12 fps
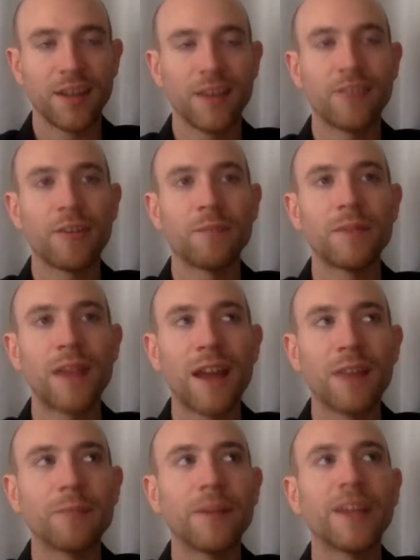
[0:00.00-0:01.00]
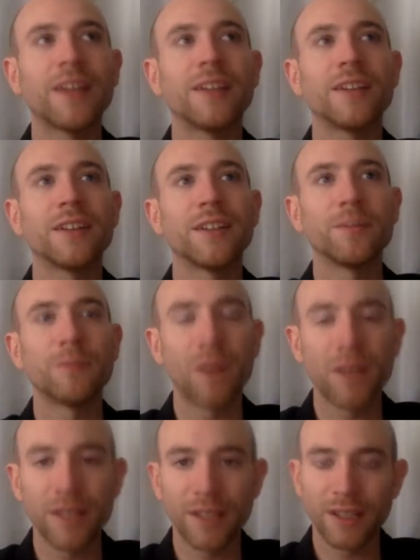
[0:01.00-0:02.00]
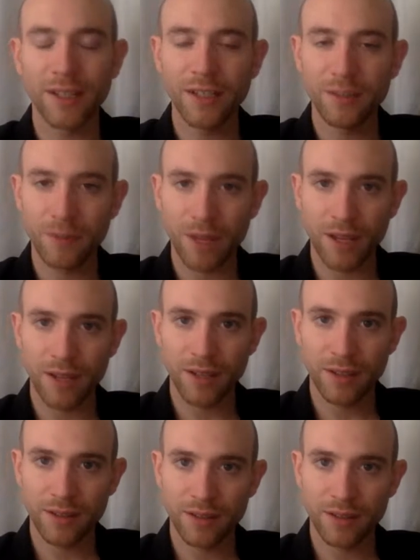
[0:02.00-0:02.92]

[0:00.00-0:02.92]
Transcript: if I'm not making any money anyway?